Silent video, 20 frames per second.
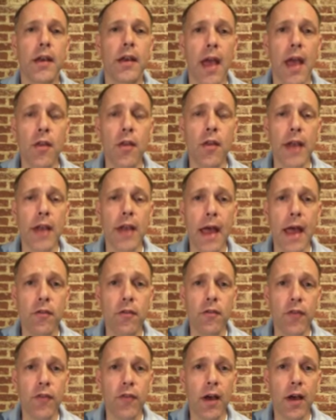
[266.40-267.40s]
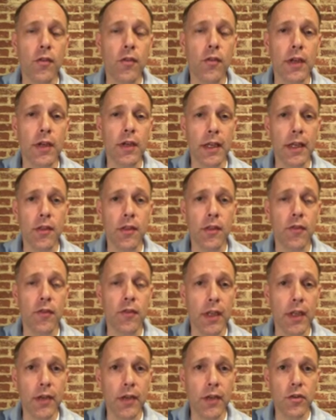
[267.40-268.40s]
Now that I have found the length
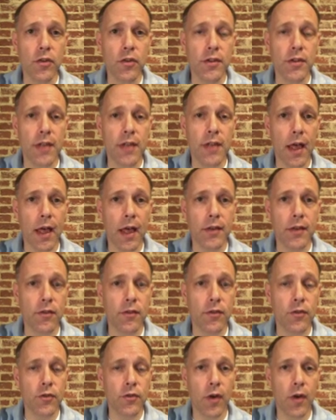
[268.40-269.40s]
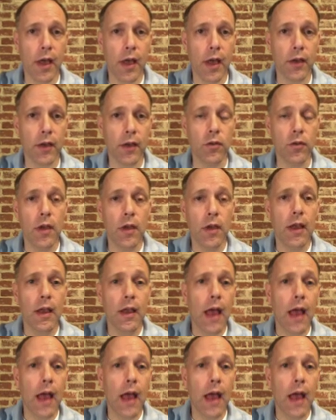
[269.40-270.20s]
of each of the sides of the triangle,